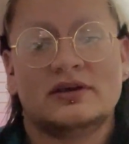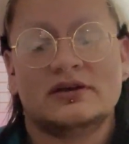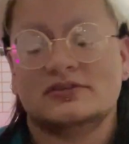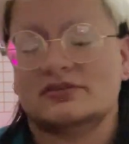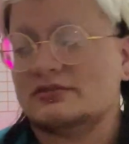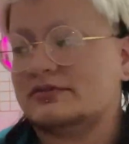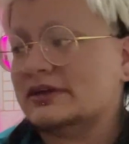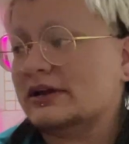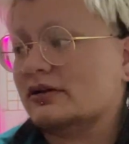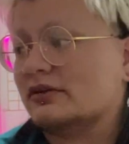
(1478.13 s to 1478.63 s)

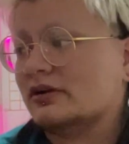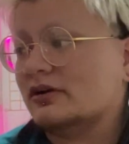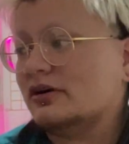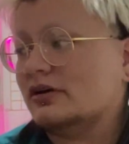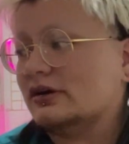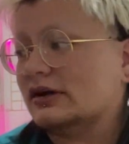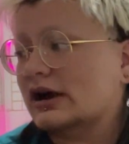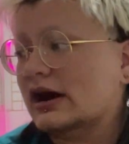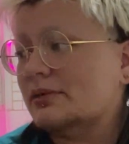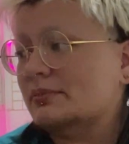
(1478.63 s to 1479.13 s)
So if they were to all
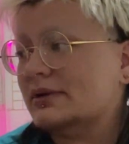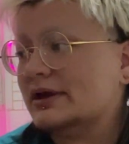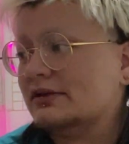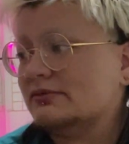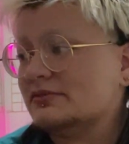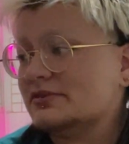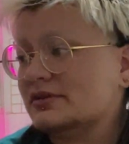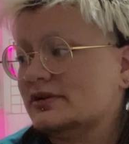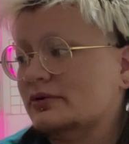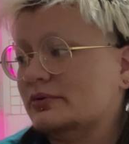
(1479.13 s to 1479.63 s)
come in
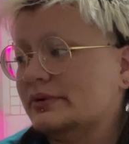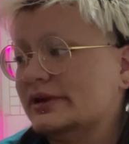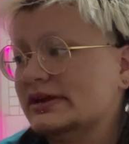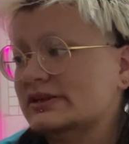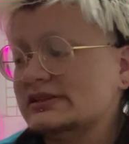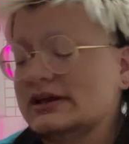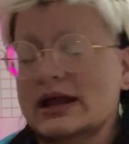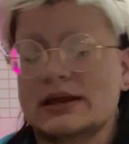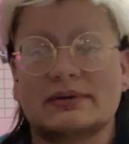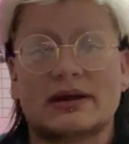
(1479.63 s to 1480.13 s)
within a
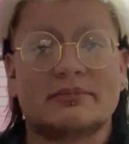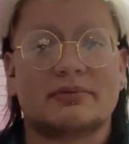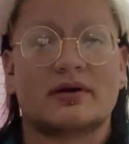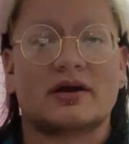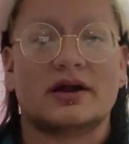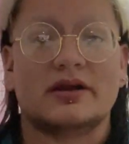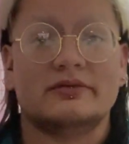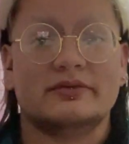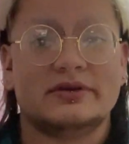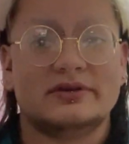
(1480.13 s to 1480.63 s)
week's time, I
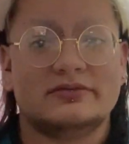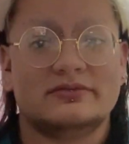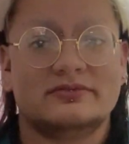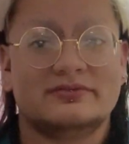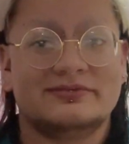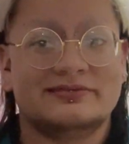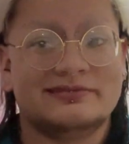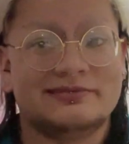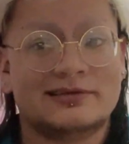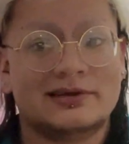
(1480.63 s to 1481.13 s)
probably would
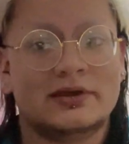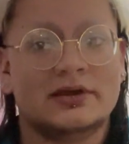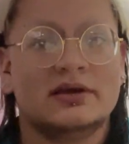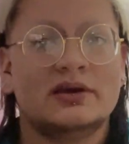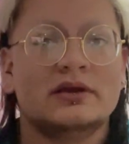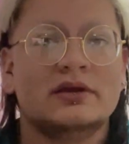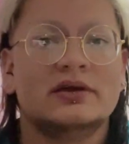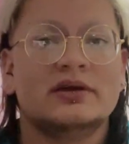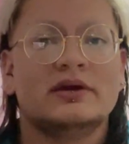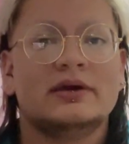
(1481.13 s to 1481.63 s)

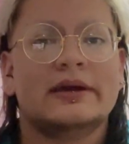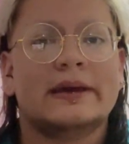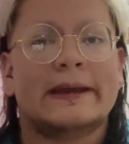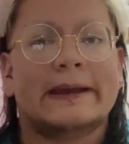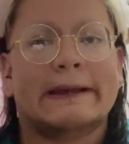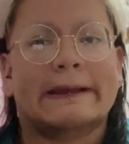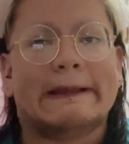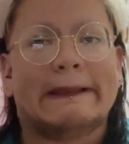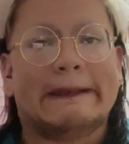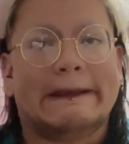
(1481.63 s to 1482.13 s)

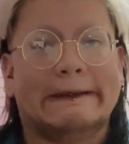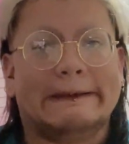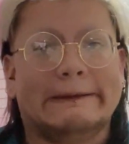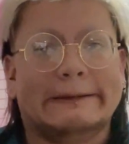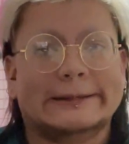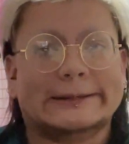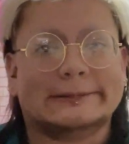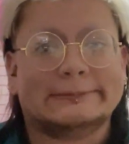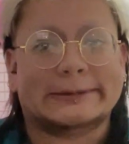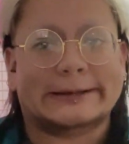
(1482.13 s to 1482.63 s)

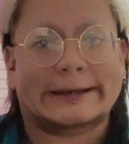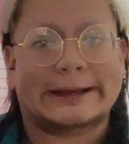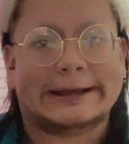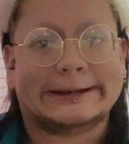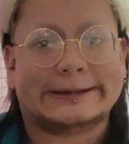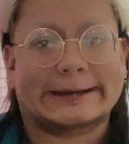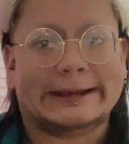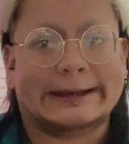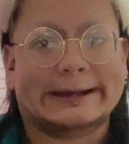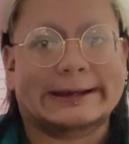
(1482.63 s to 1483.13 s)
do something
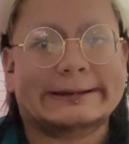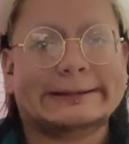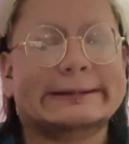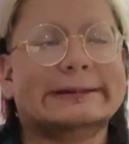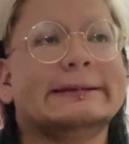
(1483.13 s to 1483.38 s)
like that.